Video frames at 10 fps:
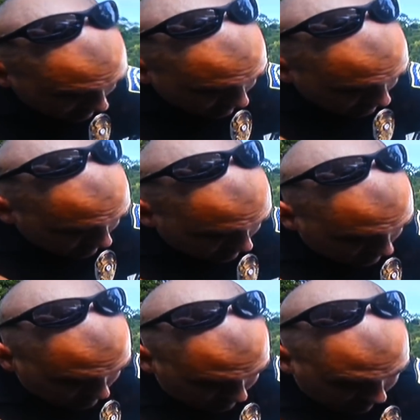the house.
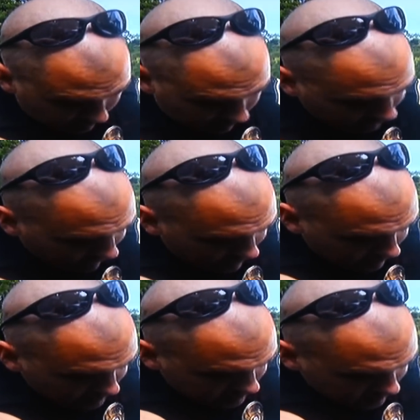Yo, I find
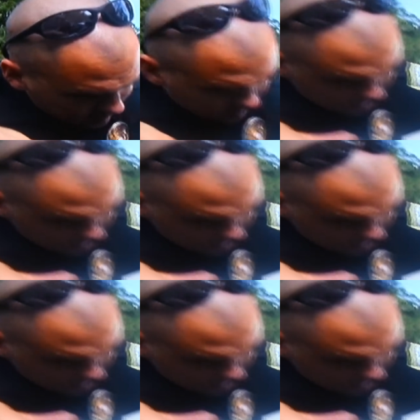if, it, something it